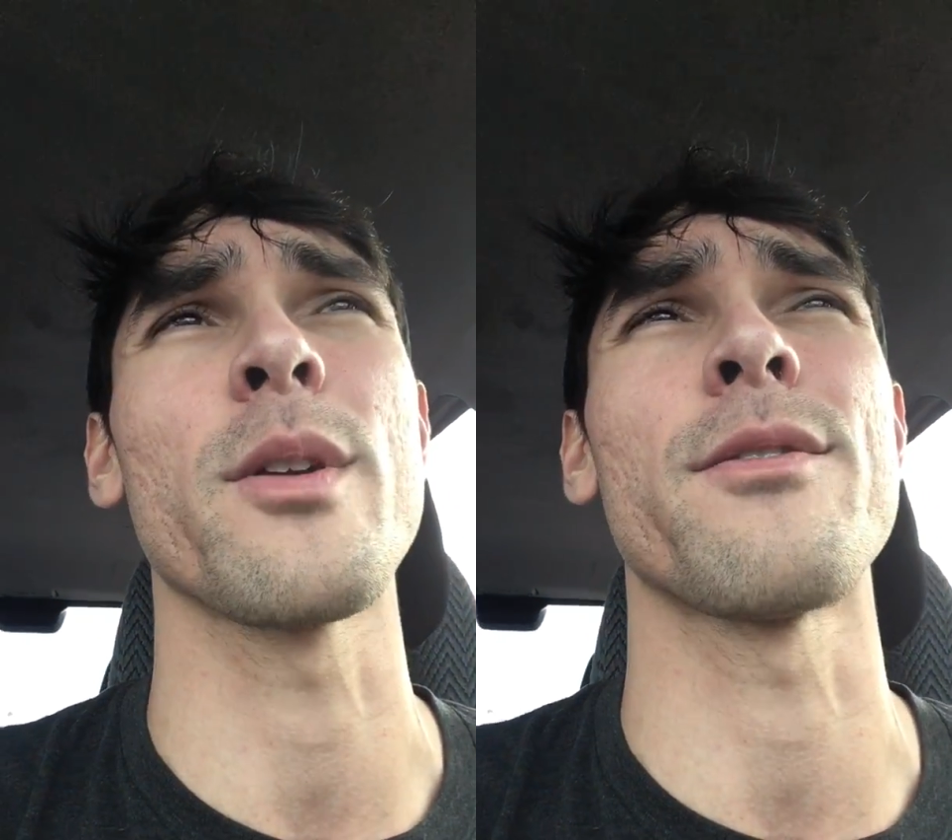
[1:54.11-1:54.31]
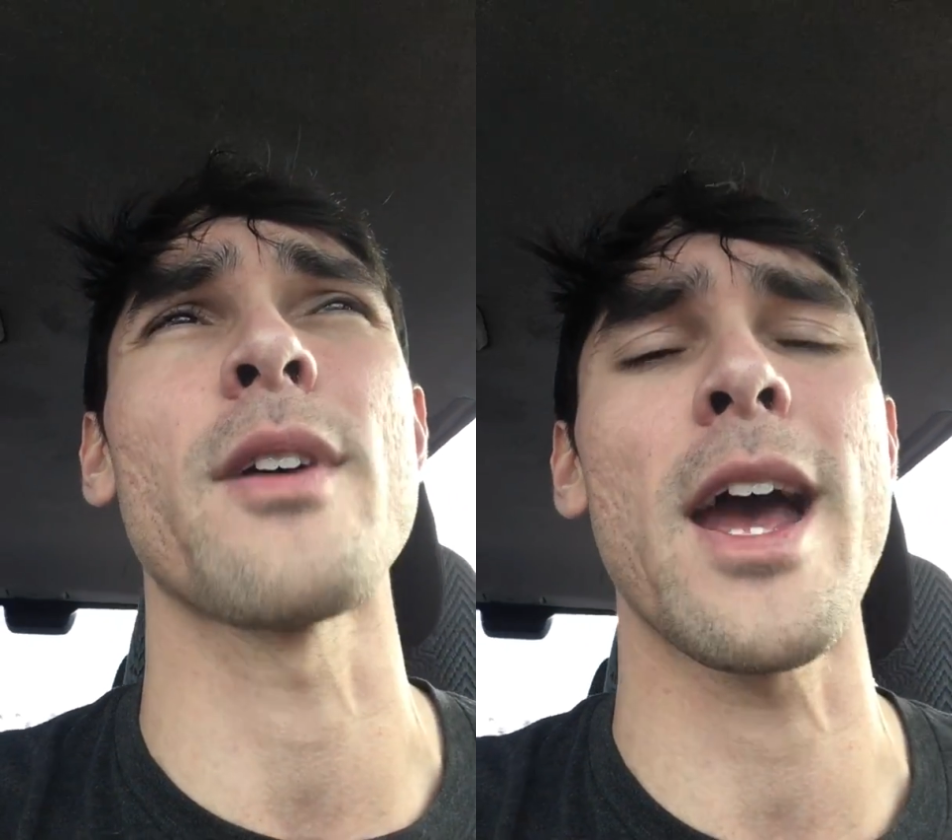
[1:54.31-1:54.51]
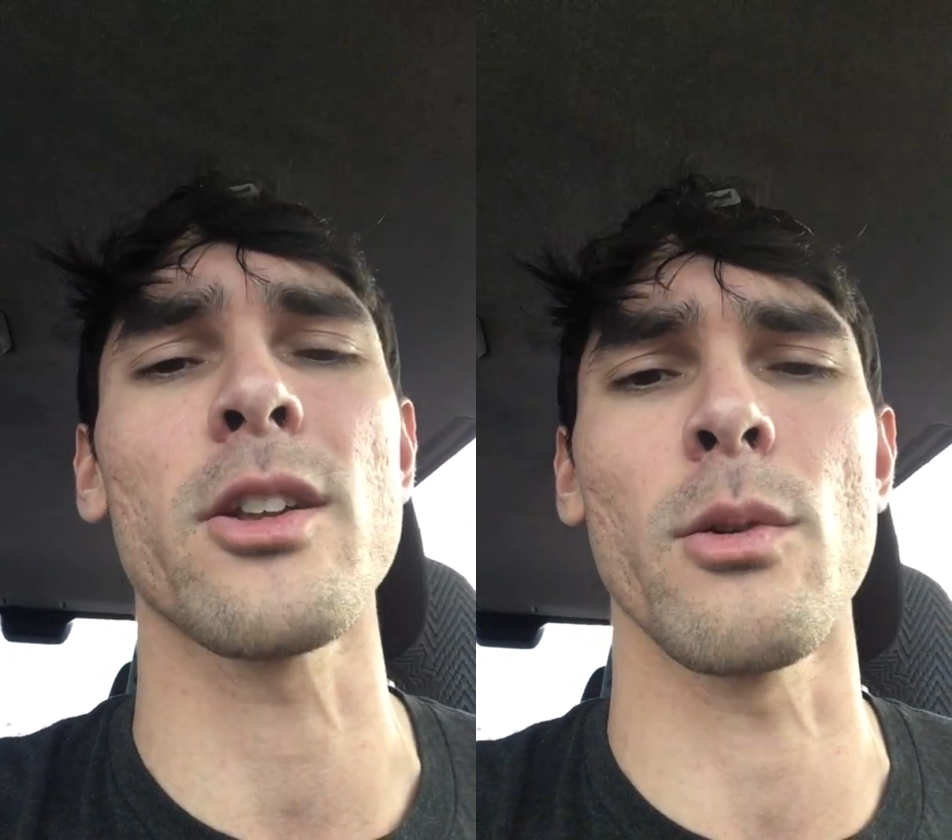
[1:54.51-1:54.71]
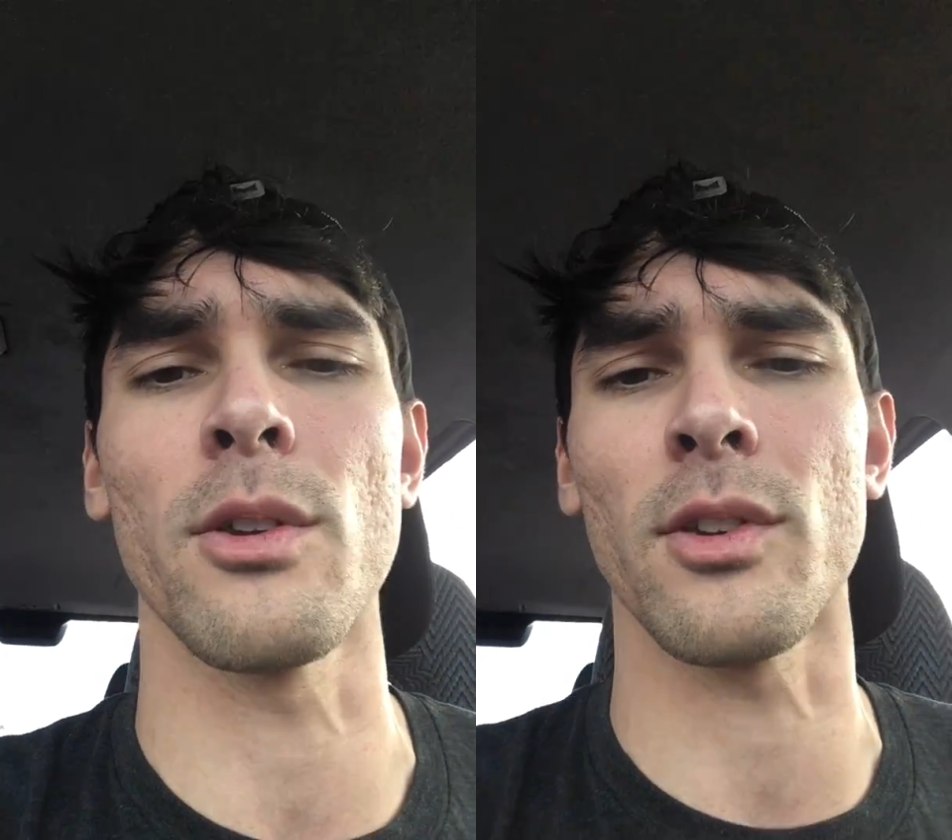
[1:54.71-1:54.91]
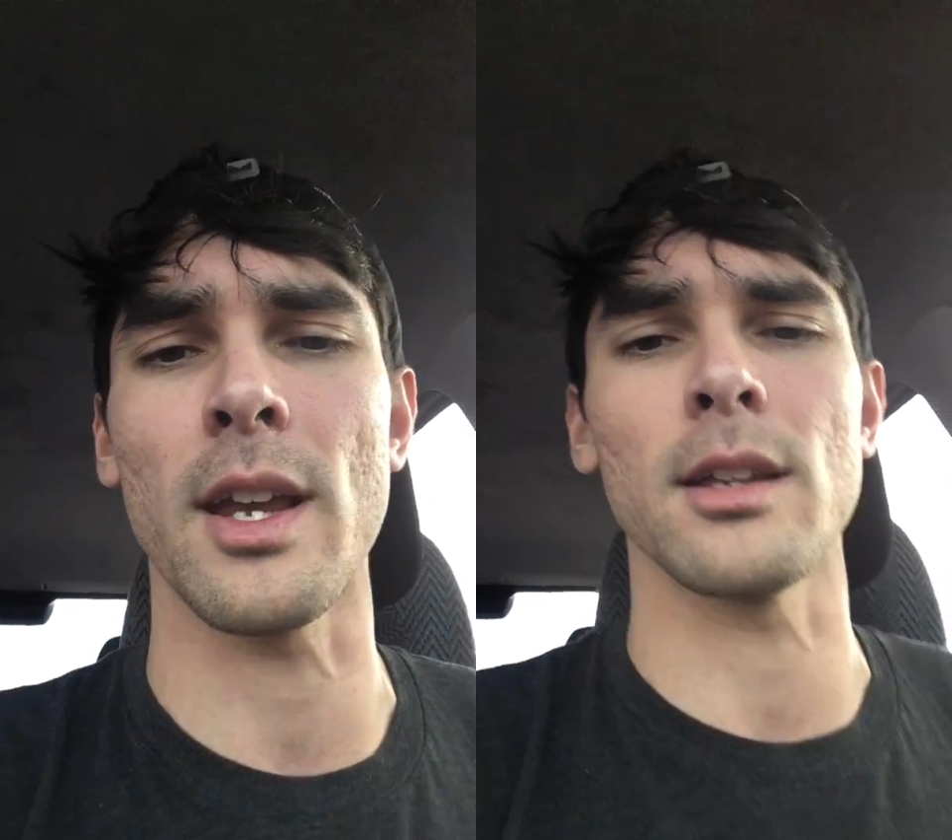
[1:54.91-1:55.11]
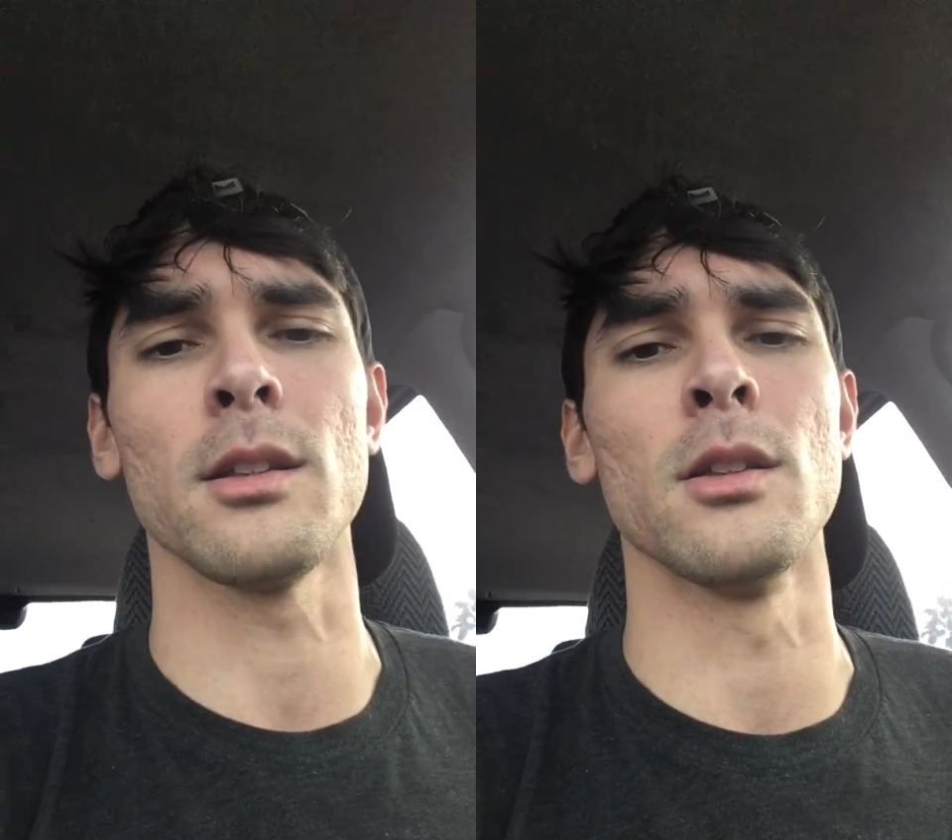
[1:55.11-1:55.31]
factor is a